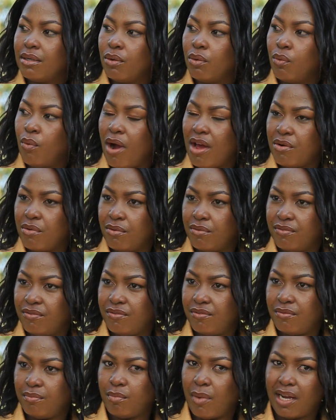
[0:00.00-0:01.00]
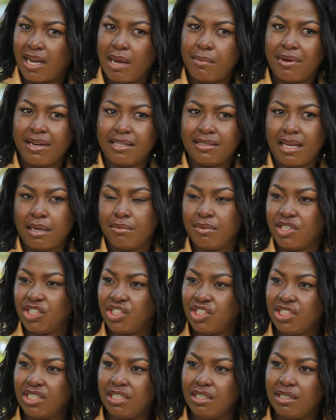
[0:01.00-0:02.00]
one of Bakaba de
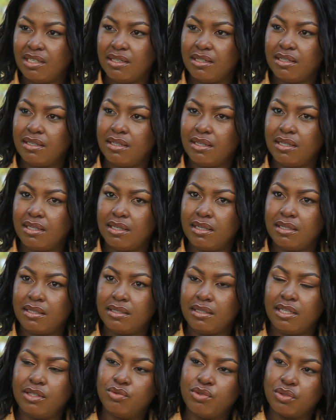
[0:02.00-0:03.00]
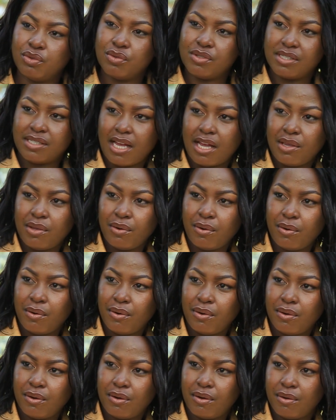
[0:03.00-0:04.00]
Tabishchi, Nito Tuzayo,
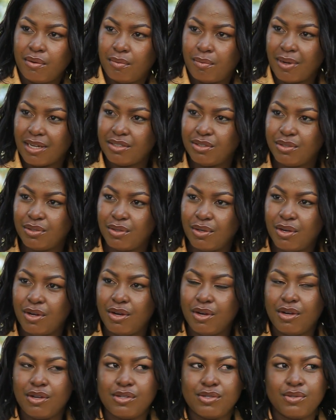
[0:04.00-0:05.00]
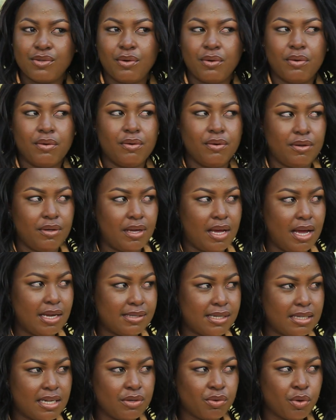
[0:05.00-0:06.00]
but so a
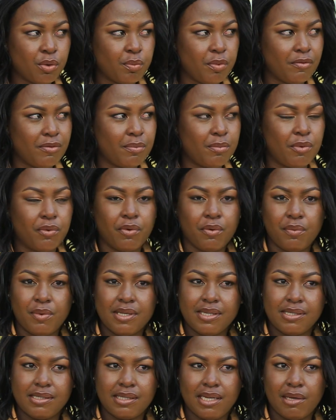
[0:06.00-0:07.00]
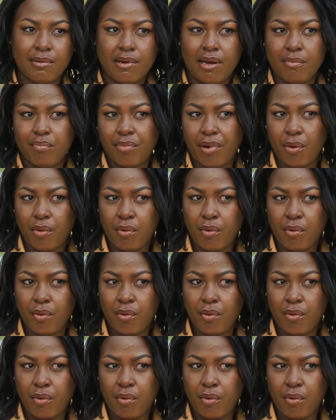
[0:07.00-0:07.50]
certain group of people could be zire bampa